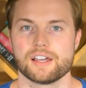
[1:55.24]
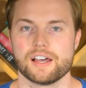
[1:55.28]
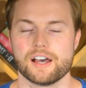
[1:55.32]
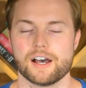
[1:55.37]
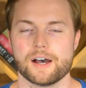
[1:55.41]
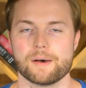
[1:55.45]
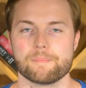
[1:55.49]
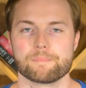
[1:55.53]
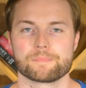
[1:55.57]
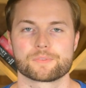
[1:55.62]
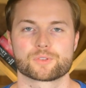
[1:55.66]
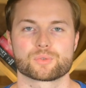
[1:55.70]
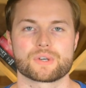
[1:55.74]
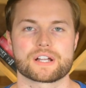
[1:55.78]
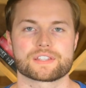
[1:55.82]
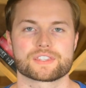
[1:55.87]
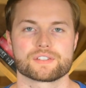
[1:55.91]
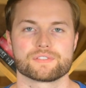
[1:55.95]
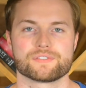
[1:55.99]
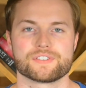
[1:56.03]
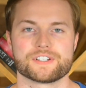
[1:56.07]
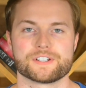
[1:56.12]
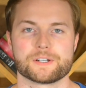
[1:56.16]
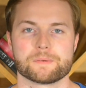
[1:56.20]
Throughout
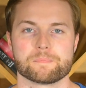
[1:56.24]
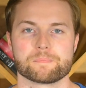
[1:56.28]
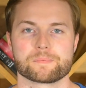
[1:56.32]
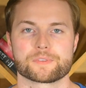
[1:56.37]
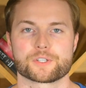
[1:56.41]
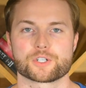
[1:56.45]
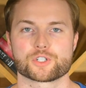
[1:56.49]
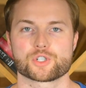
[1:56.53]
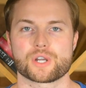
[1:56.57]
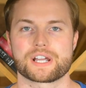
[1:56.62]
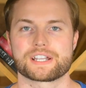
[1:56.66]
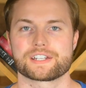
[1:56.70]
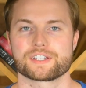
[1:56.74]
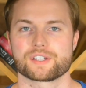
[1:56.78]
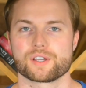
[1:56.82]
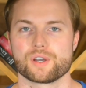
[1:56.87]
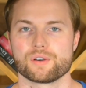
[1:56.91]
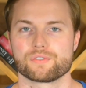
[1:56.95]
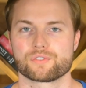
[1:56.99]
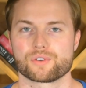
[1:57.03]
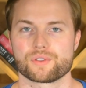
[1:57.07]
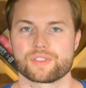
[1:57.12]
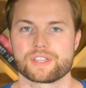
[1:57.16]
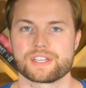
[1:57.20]
the film, they're trying to
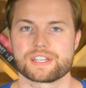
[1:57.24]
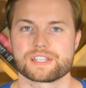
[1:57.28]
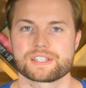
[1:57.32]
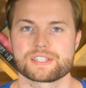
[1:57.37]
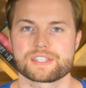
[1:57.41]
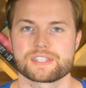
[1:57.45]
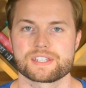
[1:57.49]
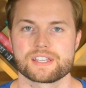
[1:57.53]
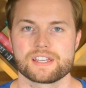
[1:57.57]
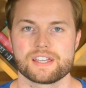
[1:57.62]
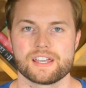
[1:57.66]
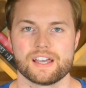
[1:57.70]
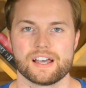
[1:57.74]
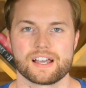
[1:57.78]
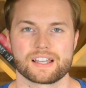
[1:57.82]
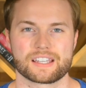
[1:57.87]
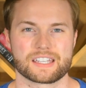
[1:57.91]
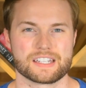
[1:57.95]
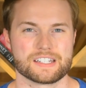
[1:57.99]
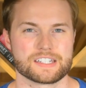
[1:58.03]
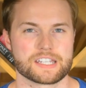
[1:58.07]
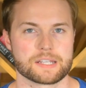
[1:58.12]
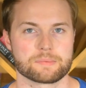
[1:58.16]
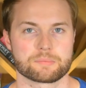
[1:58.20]
go for this
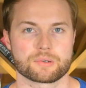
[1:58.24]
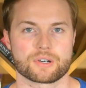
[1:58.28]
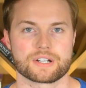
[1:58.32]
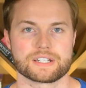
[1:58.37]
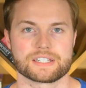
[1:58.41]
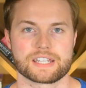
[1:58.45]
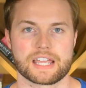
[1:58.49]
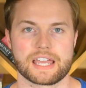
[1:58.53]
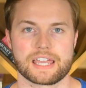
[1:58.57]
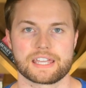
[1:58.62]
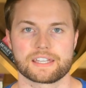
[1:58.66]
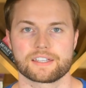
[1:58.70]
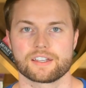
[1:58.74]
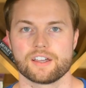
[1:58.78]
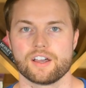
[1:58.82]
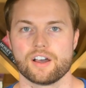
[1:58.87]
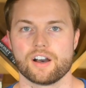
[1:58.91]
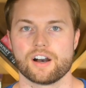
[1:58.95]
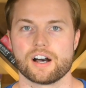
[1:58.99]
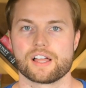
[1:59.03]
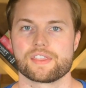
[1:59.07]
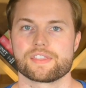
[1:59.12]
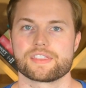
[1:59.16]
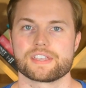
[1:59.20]
contemporary take
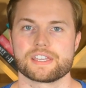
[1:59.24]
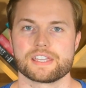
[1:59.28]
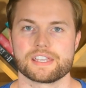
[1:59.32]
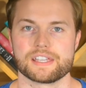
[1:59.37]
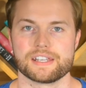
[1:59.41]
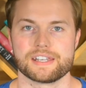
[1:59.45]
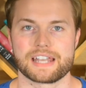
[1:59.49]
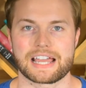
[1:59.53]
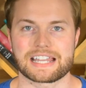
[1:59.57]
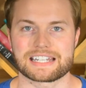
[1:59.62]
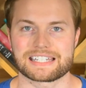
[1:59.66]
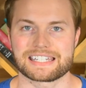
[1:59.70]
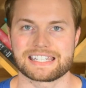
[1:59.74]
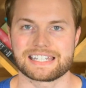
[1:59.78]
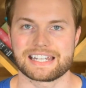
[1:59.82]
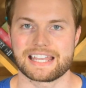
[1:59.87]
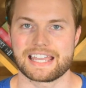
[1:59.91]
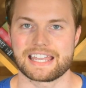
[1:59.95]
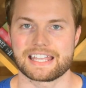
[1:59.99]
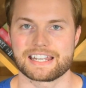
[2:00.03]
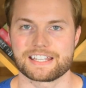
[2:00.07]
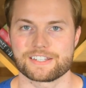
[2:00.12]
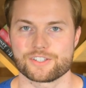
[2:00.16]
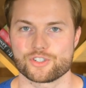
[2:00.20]
on the
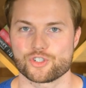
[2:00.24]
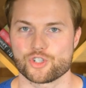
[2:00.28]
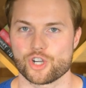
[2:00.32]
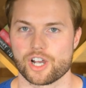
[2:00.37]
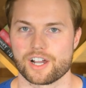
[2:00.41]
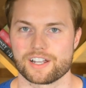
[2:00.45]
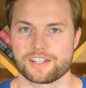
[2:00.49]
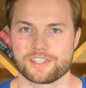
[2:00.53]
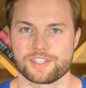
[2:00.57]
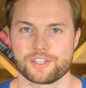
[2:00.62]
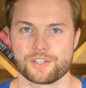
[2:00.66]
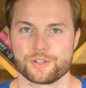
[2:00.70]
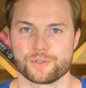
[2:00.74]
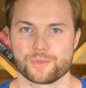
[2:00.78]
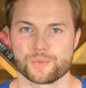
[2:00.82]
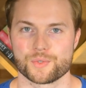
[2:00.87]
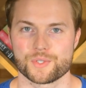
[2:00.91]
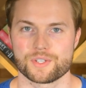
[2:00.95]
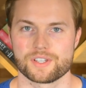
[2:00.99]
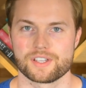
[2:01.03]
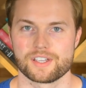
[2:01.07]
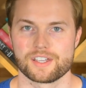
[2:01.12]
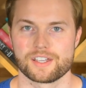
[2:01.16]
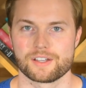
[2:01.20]
1980s John
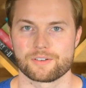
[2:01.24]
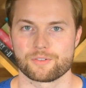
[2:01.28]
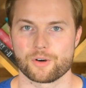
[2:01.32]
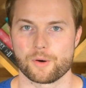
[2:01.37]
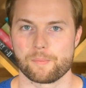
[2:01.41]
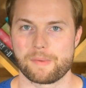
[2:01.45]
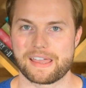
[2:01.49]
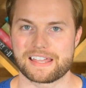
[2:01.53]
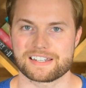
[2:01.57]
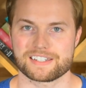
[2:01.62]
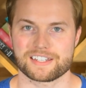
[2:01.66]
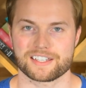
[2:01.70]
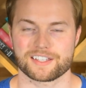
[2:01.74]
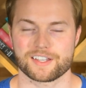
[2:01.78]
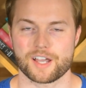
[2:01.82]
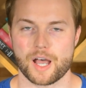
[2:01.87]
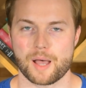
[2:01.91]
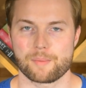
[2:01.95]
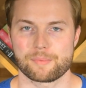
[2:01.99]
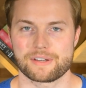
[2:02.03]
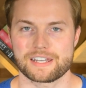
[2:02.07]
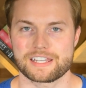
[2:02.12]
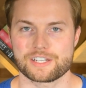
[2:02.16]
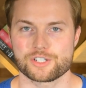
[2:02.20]
Hughes romantic
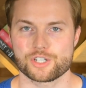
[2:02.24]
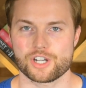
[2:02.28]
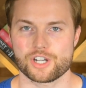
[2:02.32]
comedy